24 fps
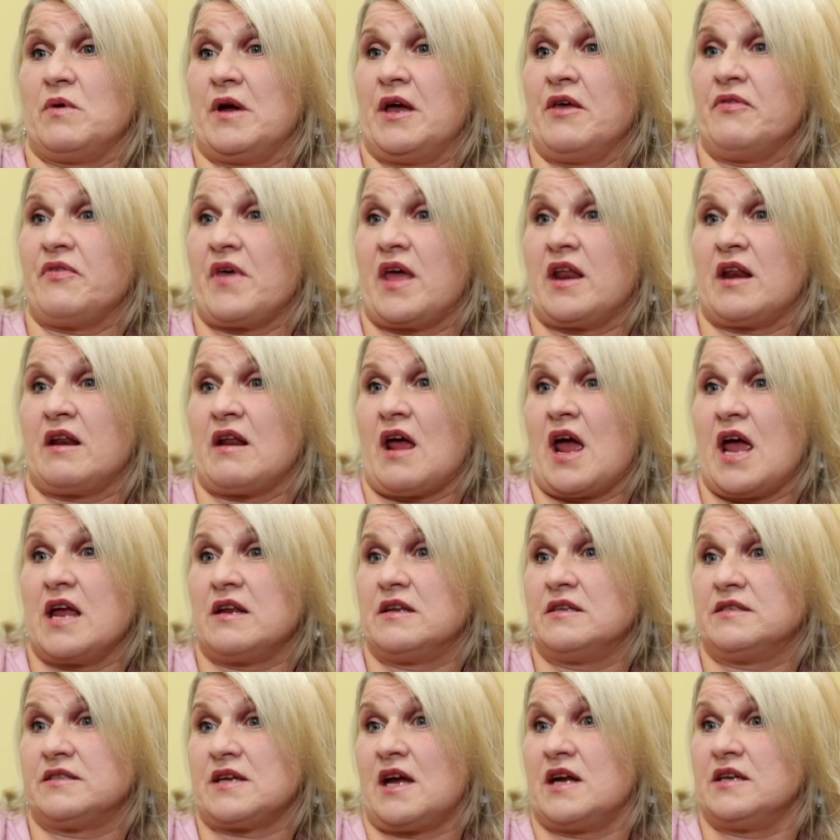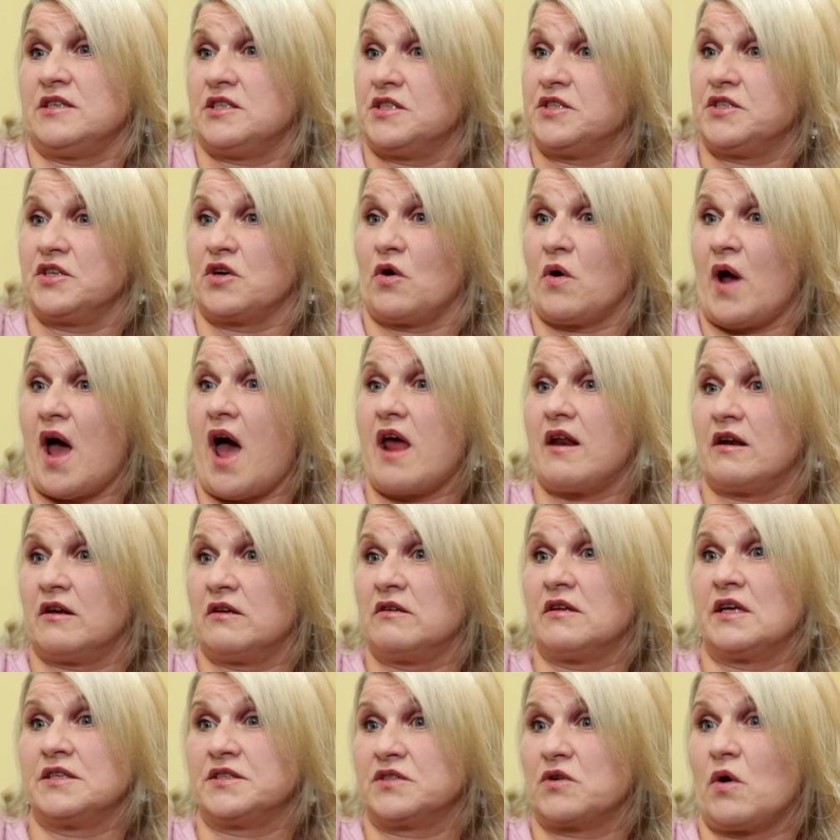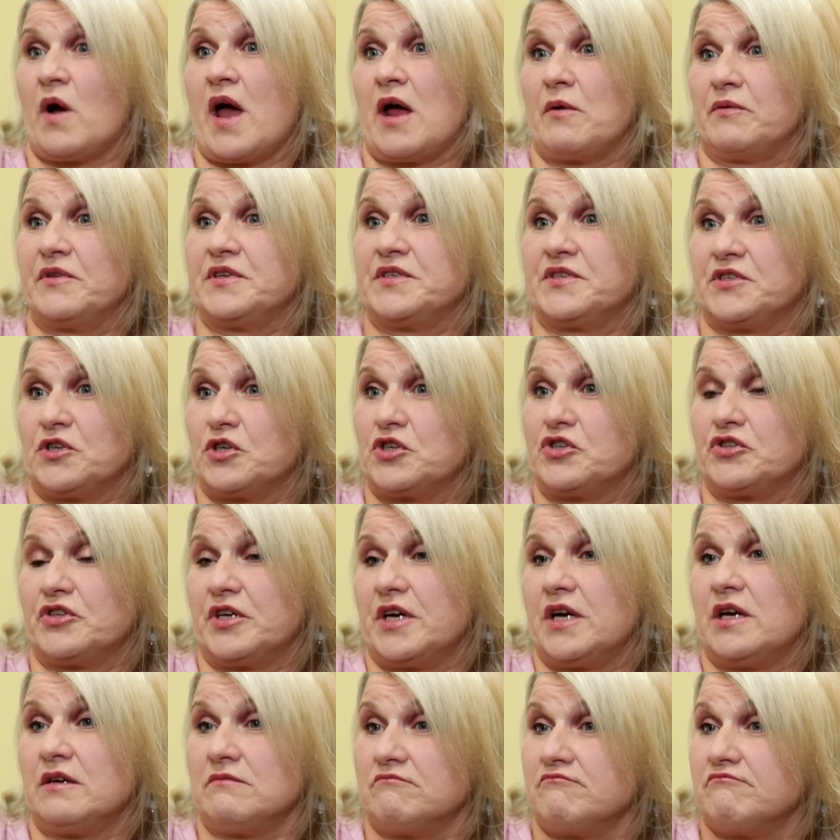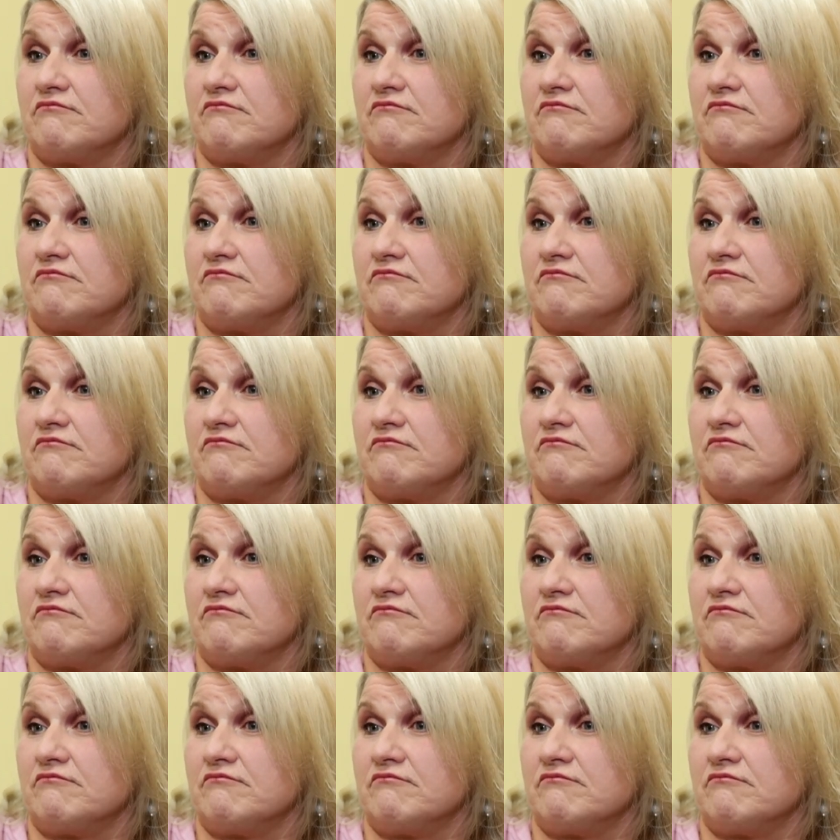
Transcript: with, and I decided just to go ahead and let's go ahead with the surgery.